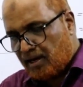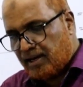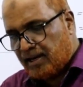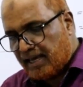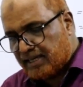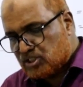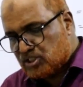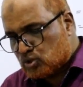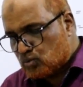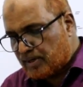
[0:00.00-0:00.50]

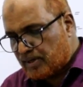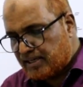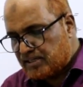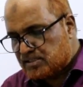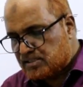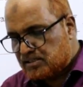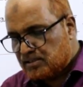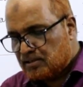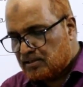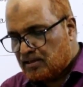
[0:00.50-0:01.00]
Next one
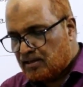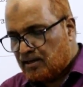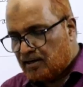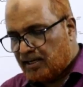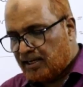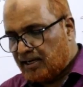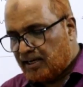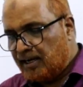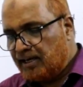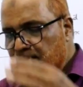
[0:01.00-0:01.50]
is
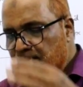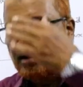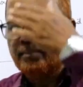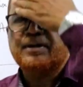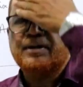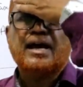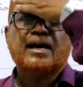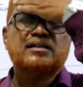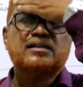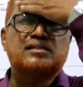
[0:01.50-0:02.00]

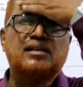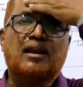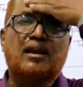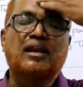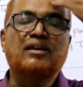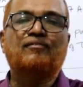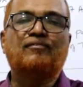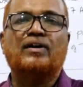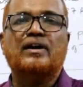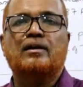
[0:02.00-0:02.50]
income tax
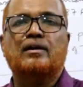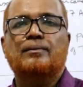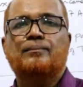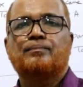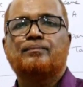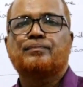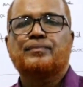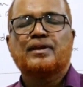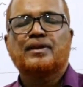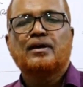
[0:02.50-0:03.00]
refund.
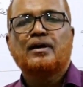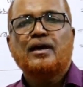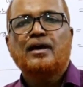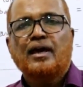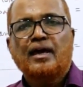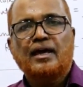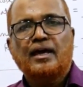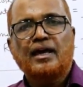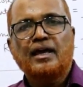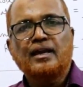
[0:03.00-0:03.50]

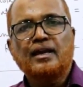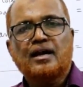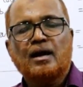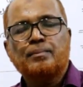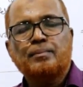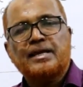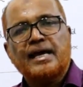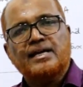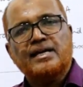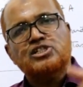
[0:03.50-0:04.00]

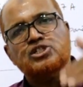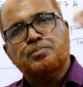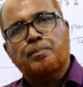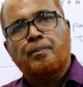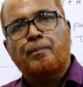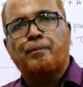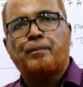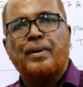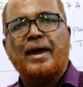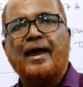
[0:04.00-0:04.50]
Income
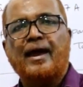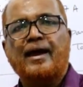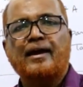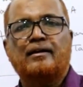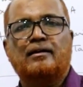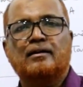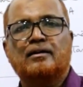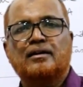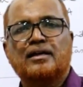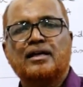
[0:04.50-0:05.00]
tax
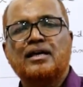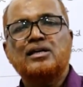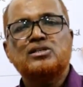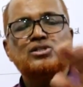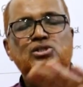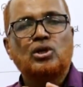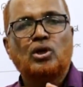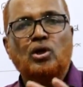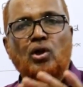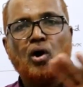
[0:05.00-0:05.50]
paid
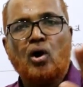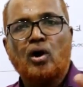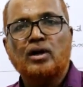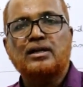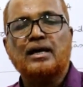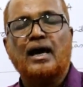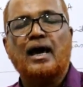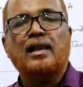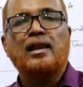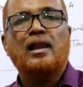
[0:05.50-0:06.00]
is
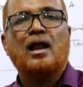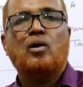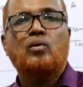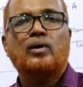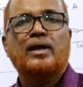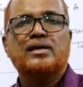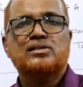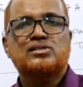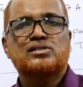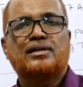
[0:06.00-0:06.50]
not
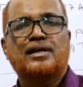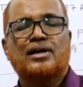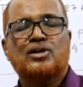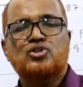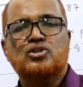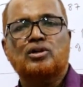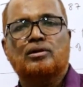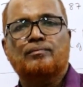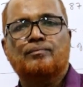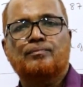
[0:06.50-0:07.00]
allowed as
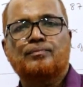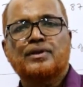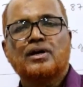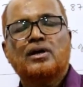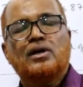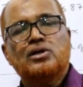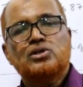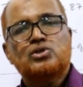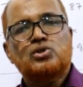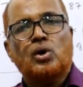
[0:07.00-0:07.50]
deduction.
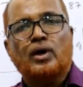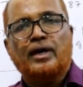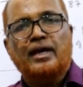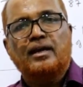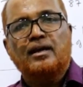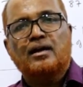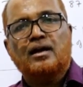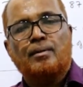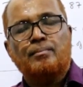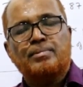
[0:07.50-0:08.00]
So
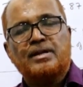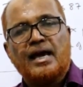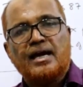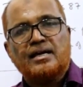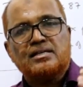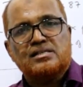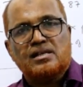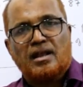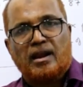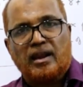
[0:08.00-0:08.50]
income
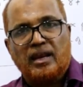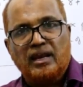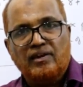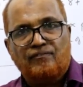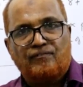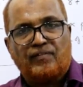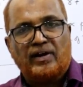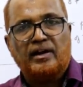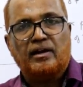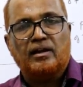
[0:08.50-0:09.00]
tax
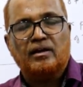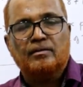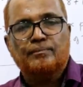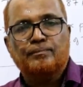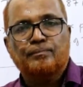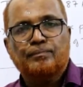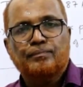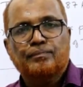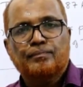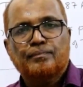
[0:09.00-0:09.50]
refund
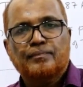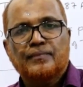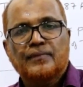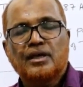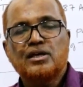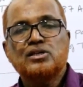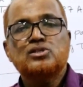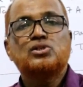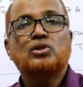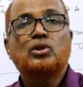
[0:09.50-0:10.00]

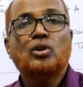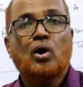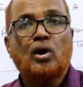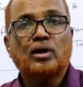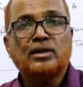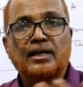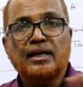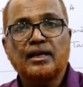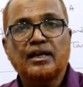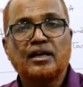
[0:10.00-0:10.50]
is
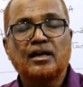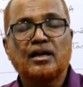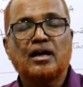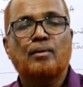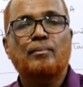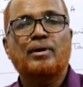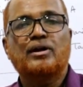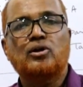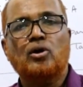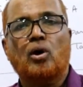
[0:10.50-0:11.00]
not an
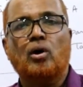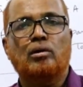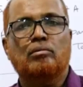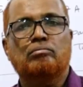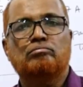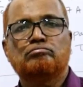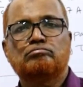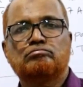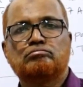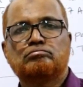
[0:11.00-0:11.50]
income at
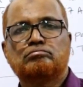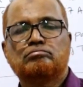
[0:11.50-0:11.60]
all.